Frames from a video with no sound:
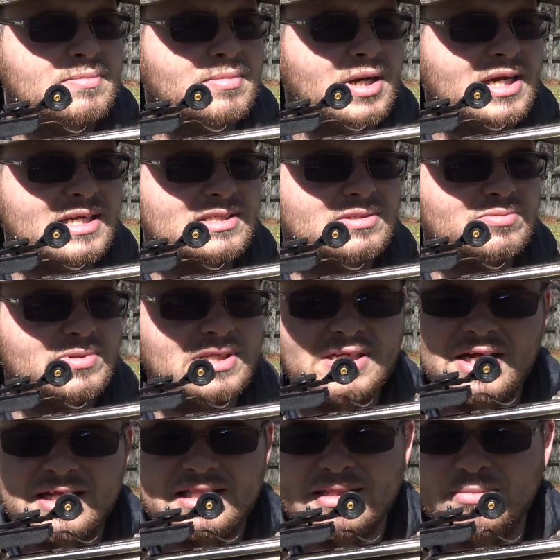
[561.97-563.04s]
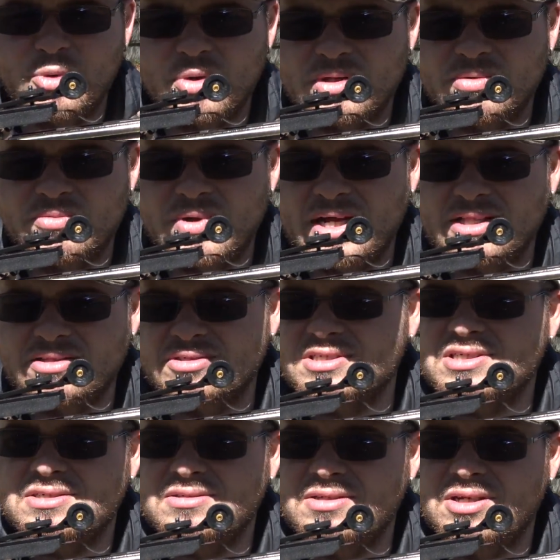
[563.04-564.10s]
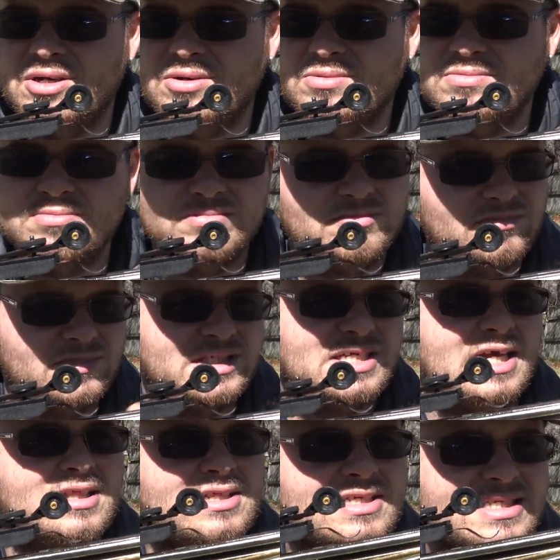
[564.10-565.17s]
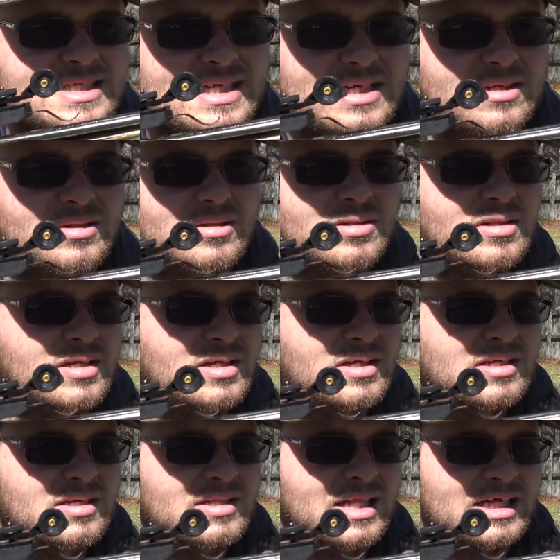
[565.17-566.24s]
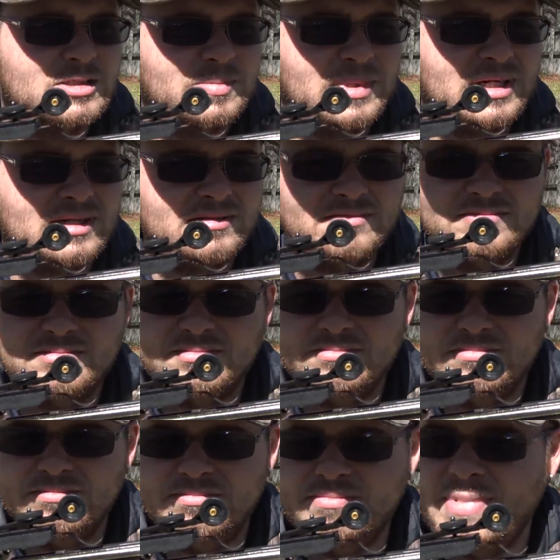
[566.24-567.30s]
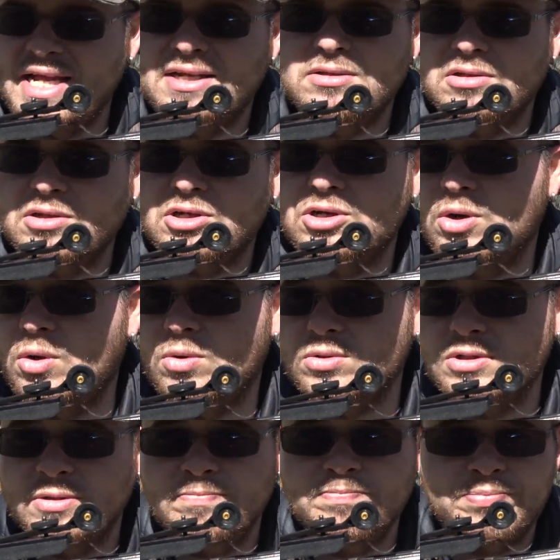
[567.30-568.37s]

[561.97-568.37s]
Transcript: But it's really nothing more than regular, you know, stainless steel that's been made to look gold.